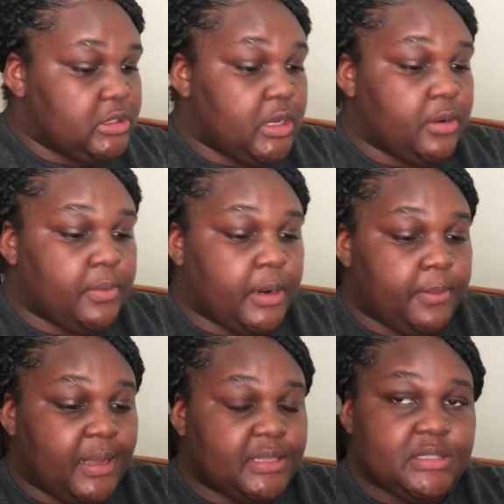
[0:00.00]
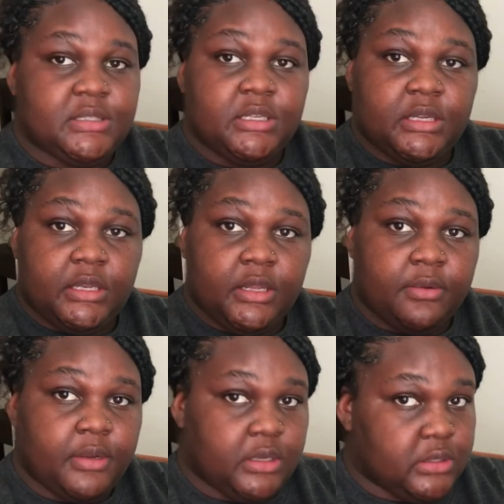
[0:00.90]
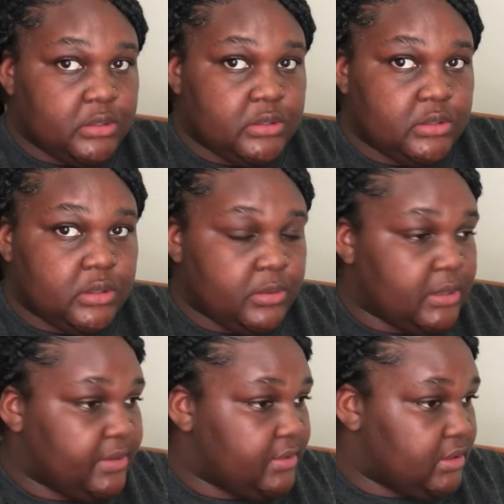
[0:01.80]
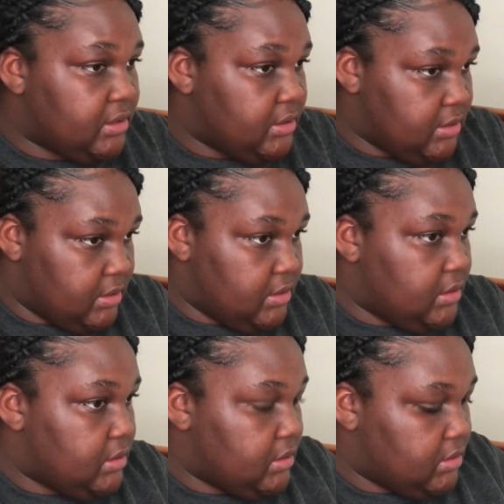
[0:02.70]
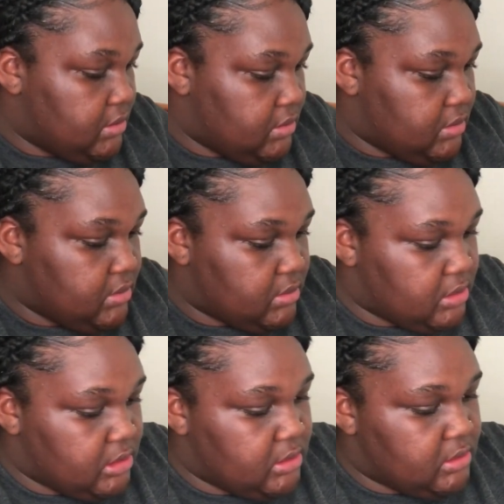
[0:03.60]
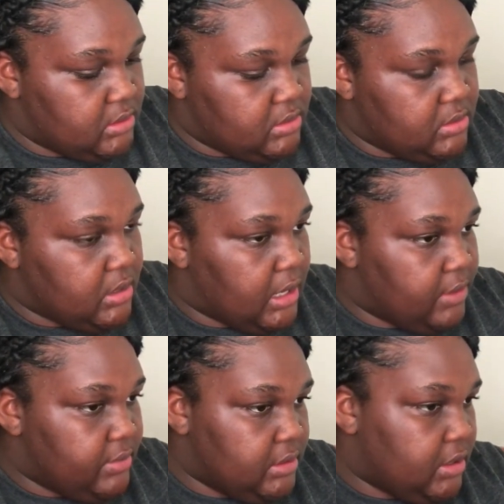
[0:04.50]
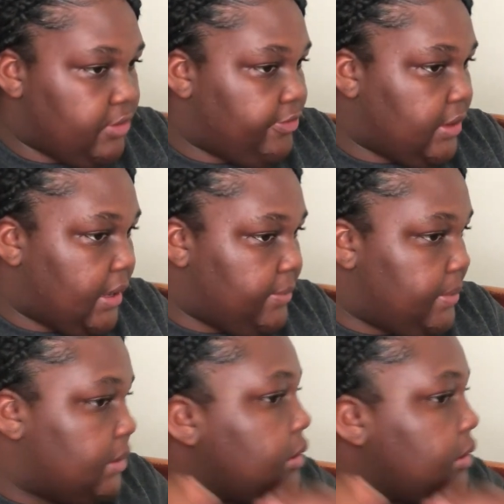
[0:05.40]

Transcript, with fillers: gonna wear my stud earrings or whatever because I really don't feel like putting